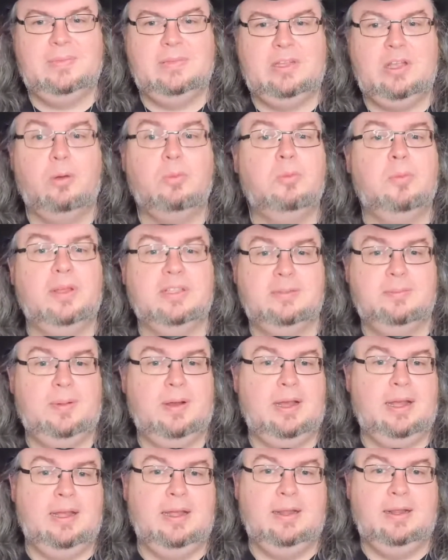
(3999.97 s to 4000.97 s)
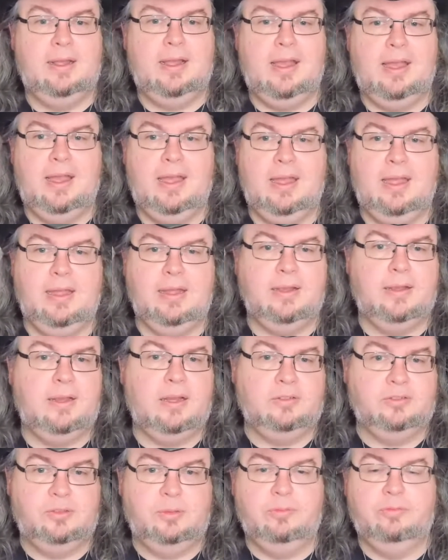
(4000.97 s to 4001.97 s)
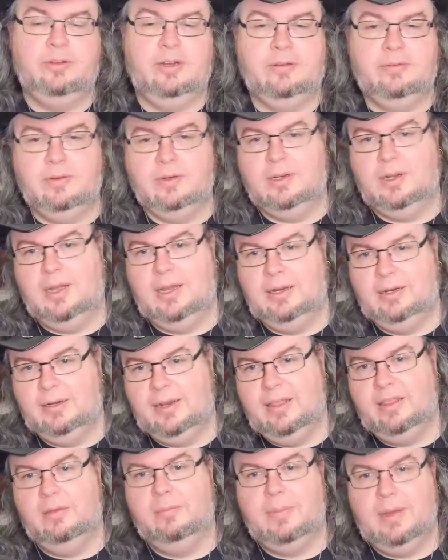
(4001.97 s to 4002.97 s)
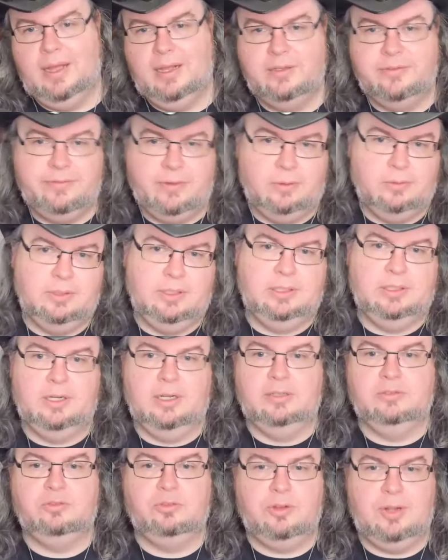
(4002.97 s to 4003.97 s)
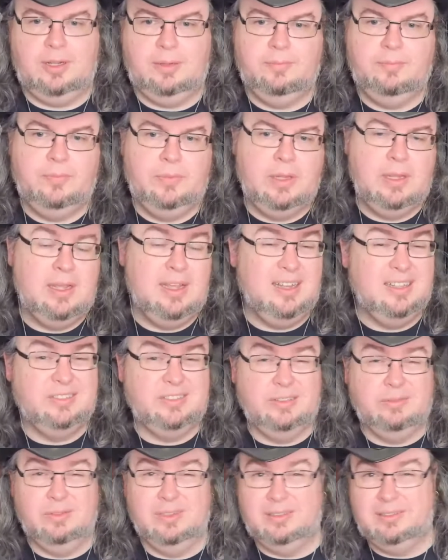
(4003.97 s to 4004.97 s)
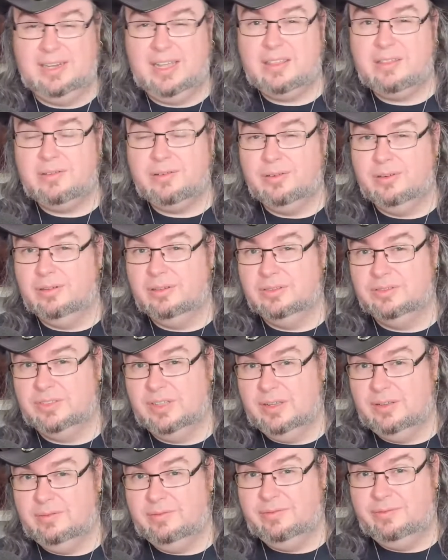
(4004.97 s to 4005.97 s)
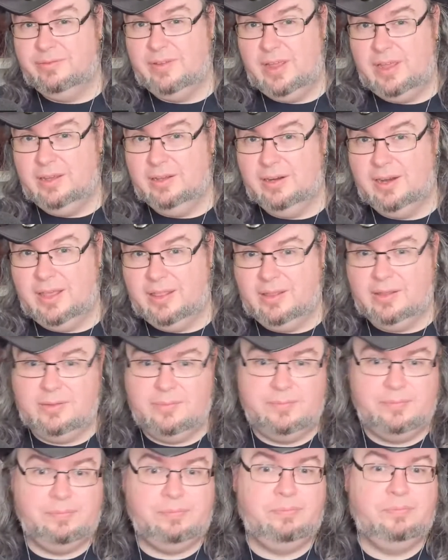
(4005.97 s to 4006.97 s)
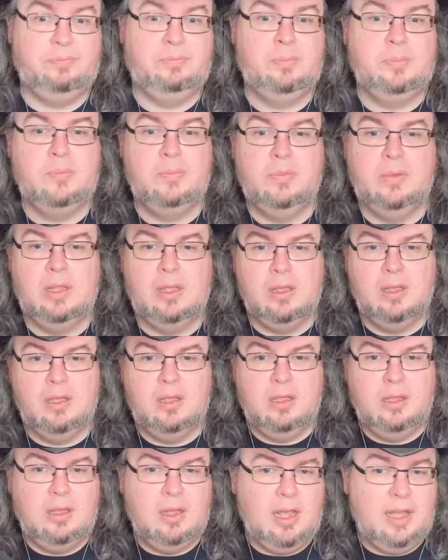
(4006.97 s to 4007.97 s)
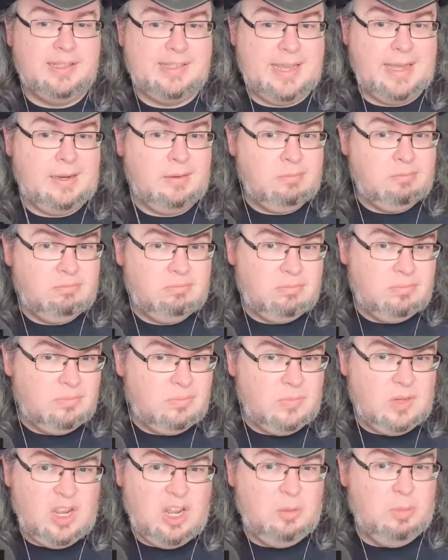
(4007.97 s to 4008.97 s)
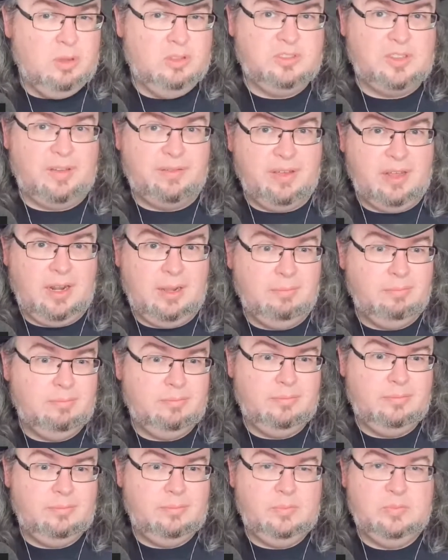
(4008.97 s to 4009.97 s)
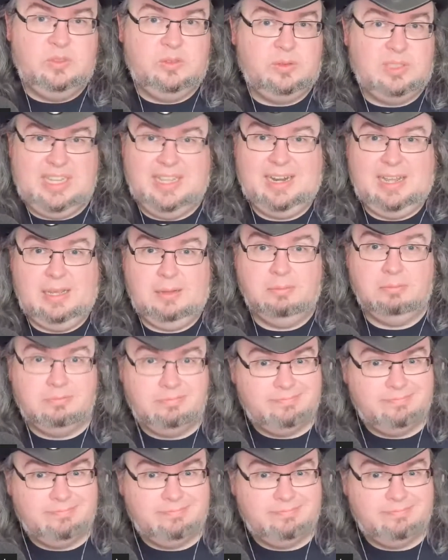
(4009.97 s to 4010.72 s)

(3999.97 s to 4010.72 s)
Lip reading: Complemented by a custom velvet-lined leather-backed folding dice tray. Is it real leather or is it vegan leather? A tin. You can put stuff in it. It's tinny.